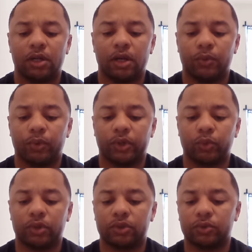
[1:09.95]
and we're
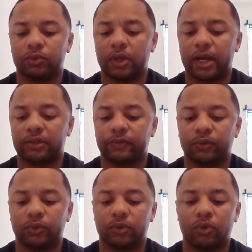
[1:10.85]
going to ask
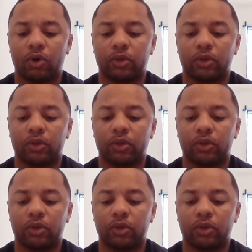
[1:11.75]
for all the